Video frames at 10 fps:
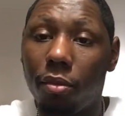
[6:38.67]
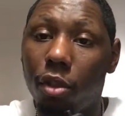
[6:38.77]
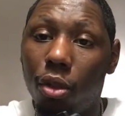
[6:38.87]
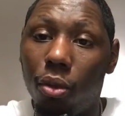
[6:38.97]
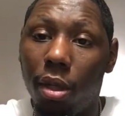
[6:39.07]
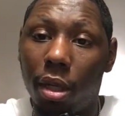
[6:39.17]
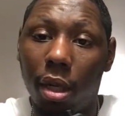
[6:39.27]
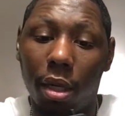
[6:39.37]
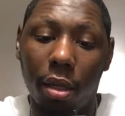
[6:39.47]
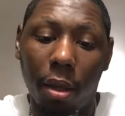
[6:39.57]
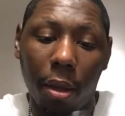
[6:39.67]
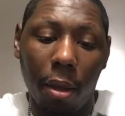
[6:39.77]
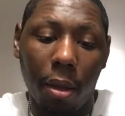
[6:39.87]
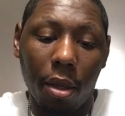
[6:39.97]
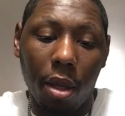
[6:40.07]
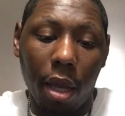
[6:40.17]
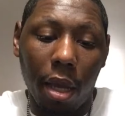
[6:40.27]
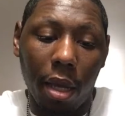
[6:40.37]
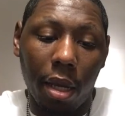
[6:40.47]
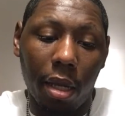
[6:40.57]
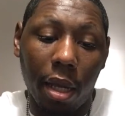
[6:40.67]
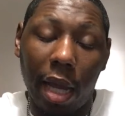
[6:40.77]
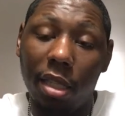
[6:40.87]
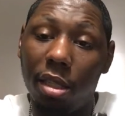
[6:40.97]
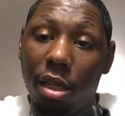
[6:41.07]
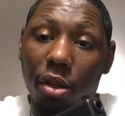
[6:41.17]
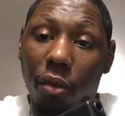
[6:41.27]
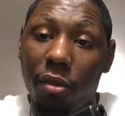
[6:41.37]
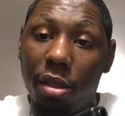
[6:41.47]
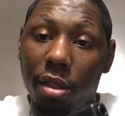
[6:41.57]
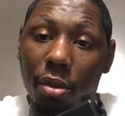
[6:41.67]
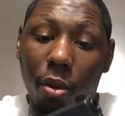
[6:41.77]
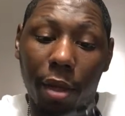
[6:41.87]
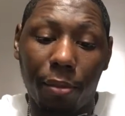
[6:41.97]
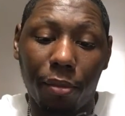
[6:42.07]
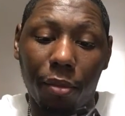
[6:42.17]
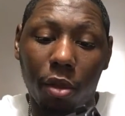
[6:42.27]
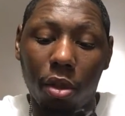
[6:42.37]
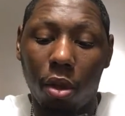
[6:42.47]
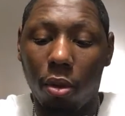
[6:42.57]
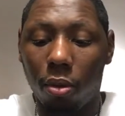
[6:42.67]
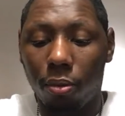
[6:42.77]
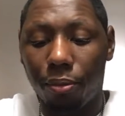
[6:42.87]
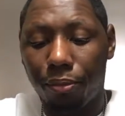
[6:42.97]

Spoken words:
shooting the gun. And it actually took her nervousness away. So